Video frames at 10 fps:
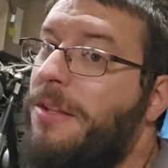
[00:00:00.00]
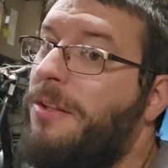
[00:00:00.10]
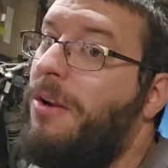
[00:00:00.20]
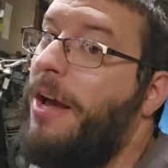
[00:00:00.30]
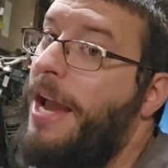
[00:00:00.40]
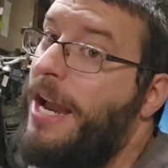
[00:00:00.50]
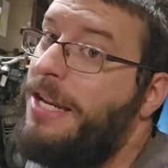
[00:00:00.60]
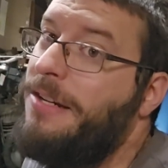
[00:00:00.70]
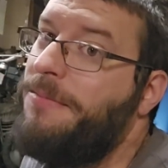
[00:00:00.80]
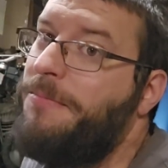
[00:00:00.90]
the little
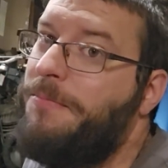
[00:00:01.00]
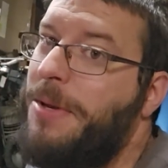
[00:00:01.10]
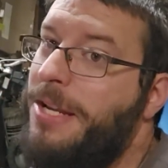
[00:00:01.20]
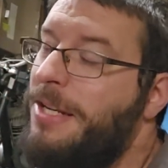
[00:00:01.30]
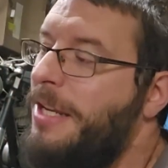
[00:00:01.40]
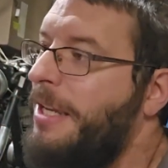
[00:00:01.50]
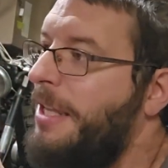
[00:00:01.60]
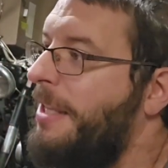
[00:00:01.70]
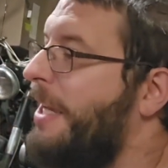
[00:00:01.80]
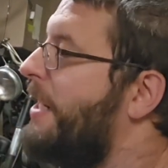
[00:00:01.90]
hack of bending at the